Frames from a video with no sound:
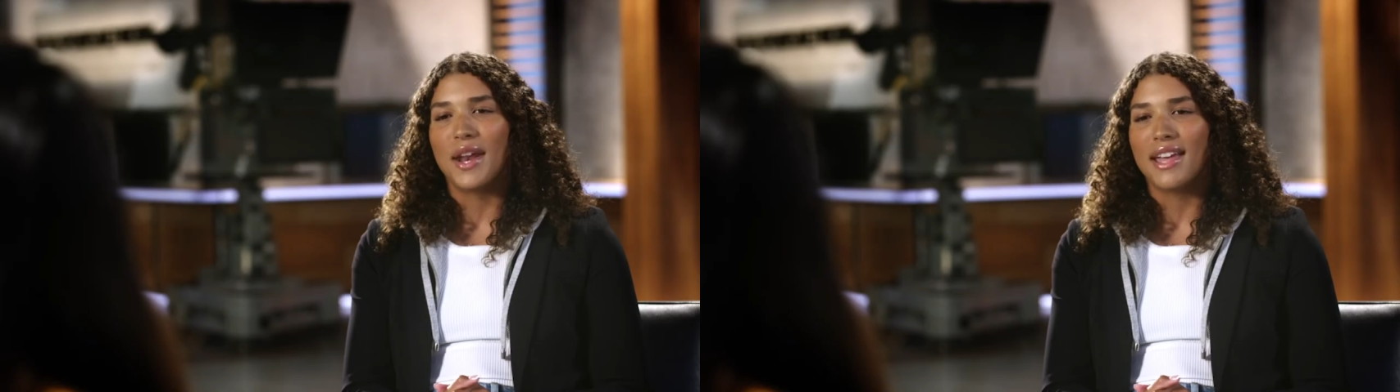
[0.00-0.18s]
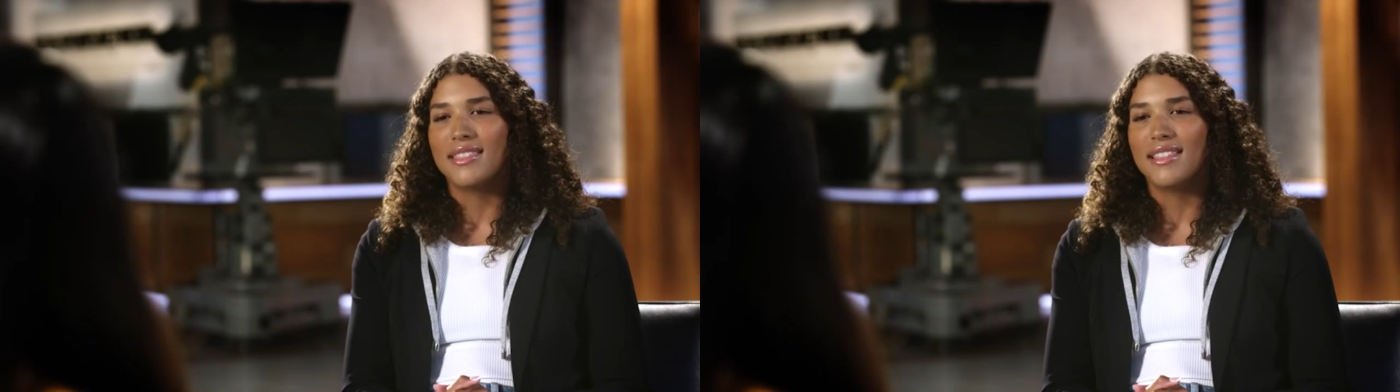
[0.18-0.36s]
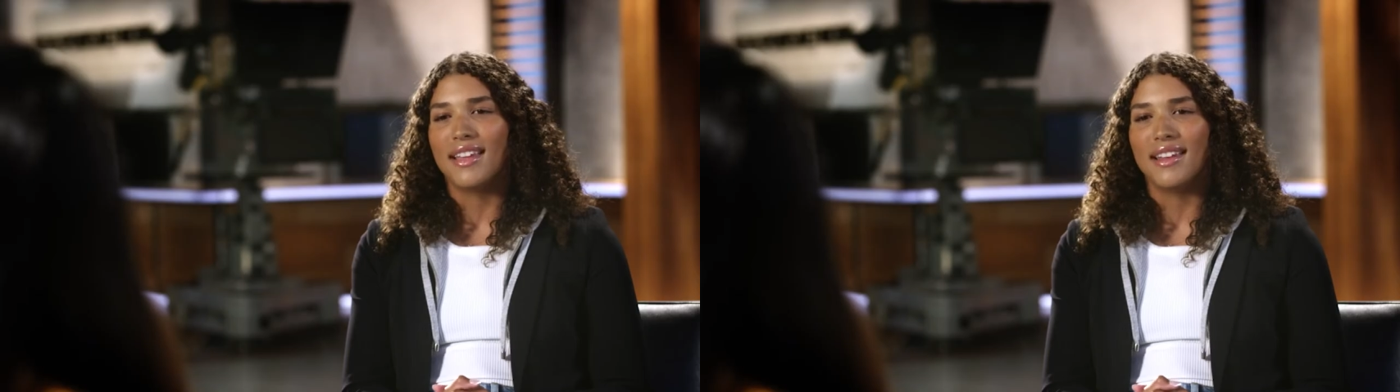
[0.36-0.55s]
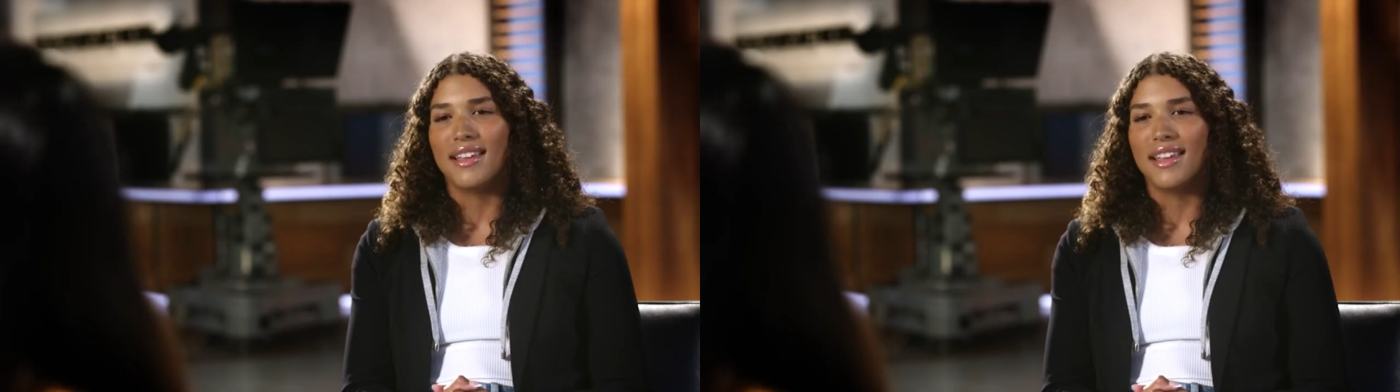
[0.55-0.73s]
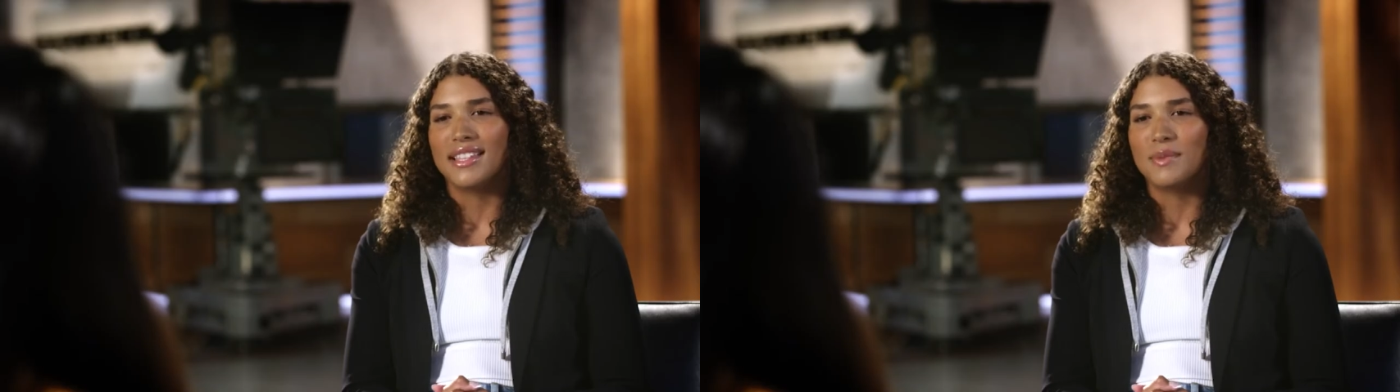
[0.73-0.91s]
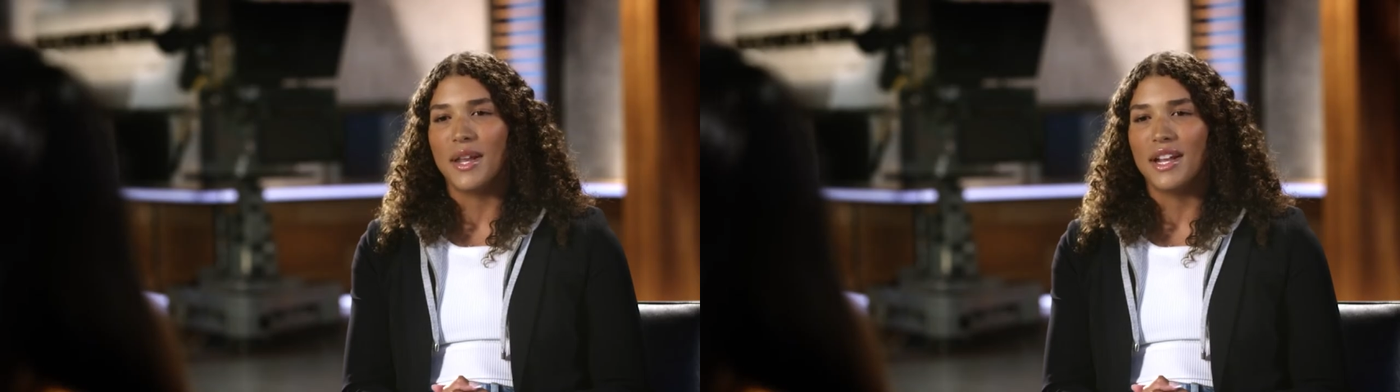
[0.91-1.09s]
I think that it,
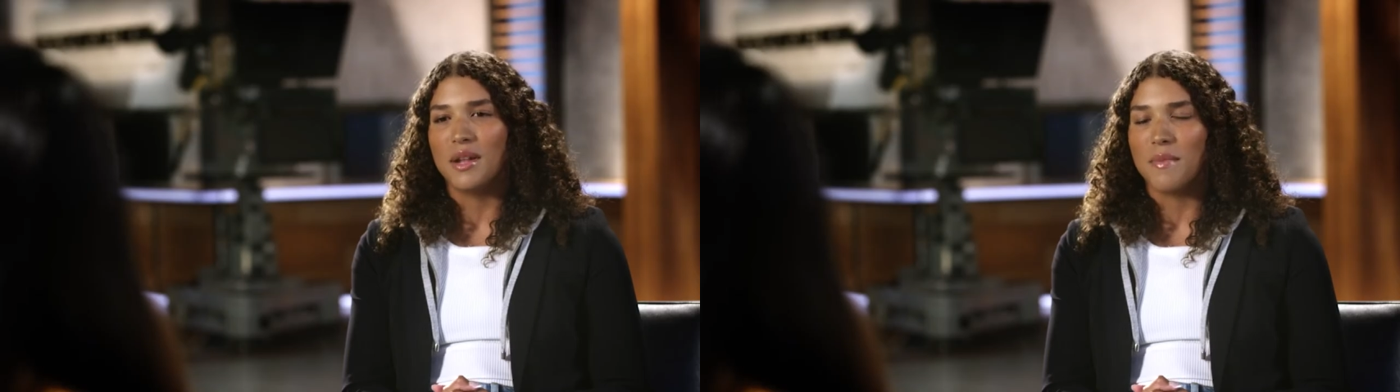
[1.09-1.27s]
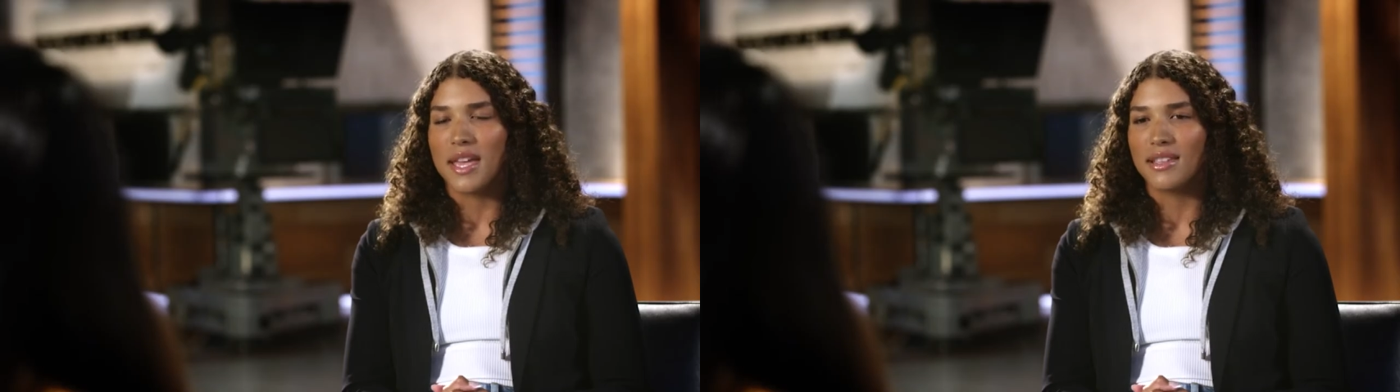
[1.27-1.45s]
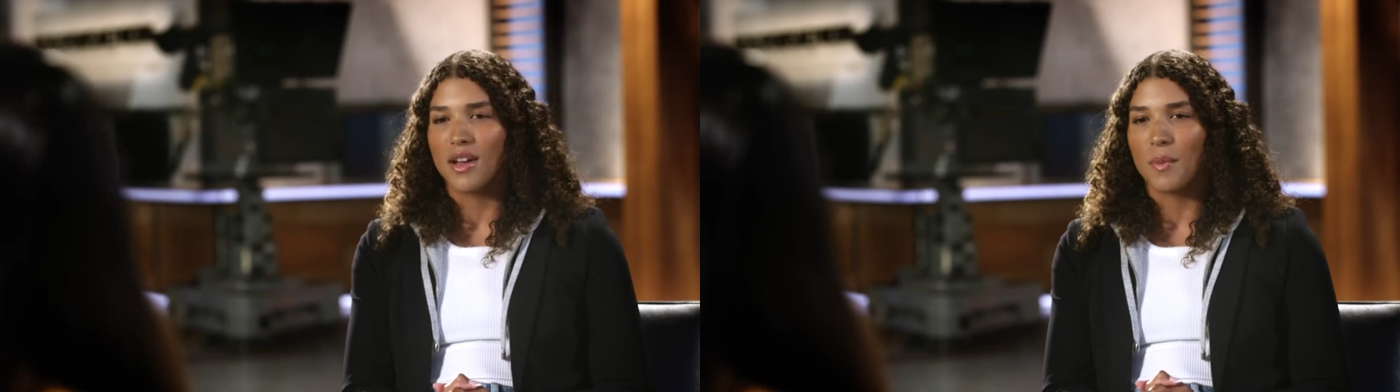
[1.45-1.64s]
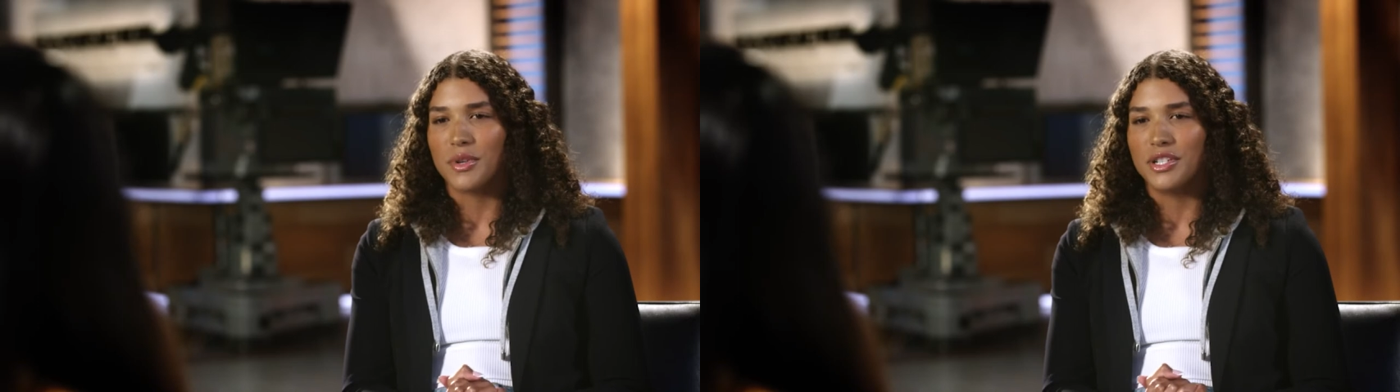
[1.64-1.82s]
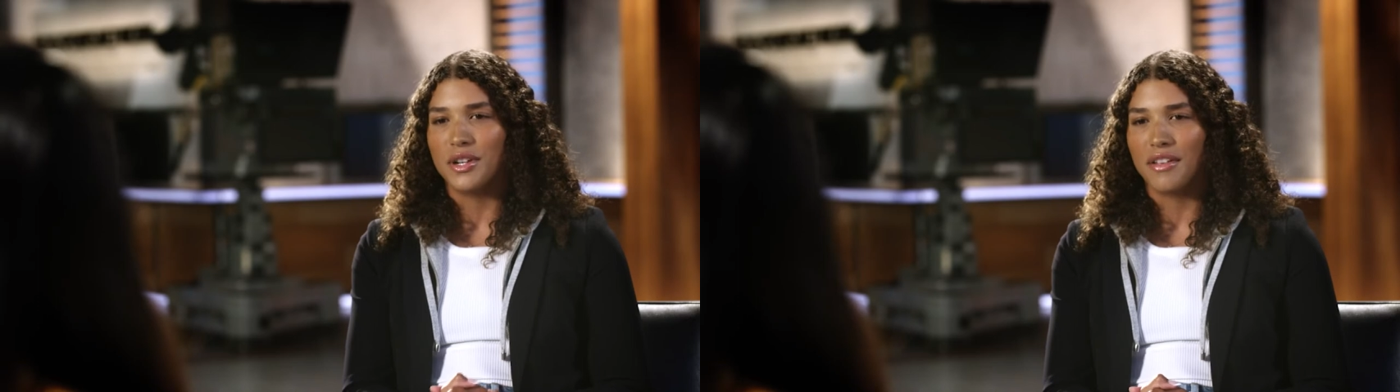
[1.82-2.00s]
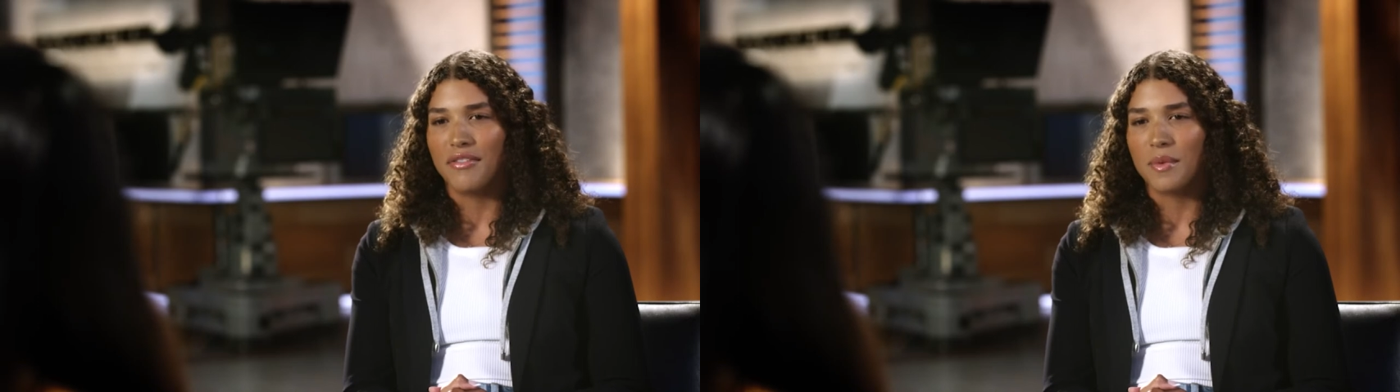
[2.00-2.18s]
it's been an amazing
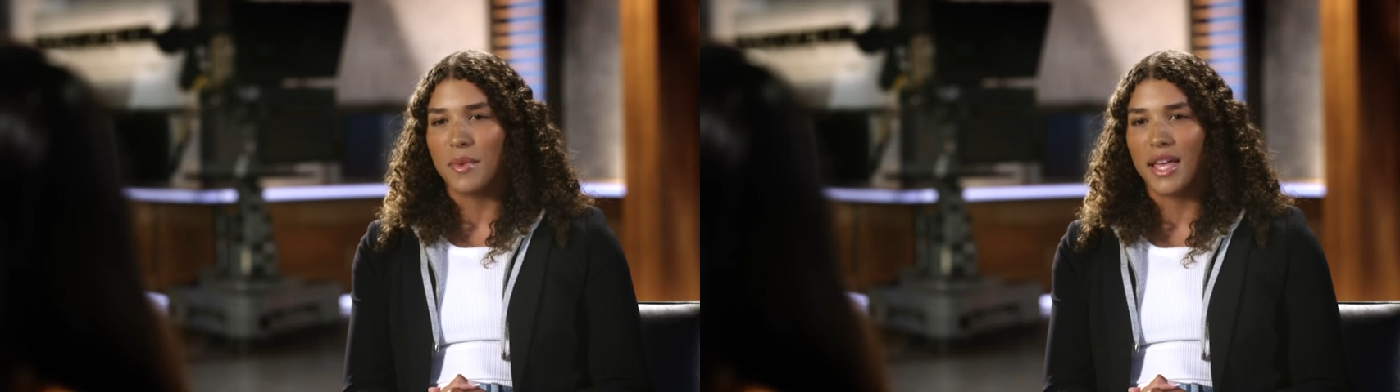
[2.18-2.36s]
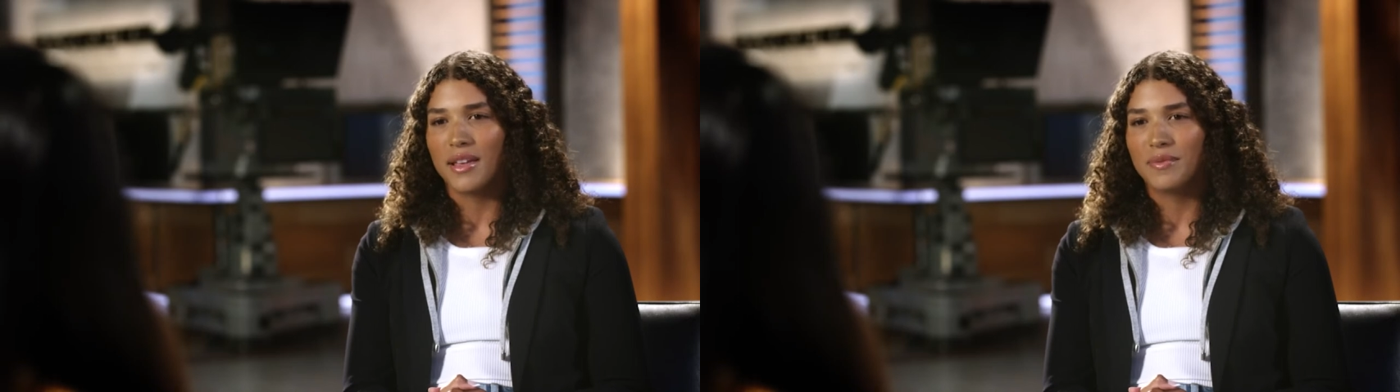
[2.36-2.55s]
opportunity for me.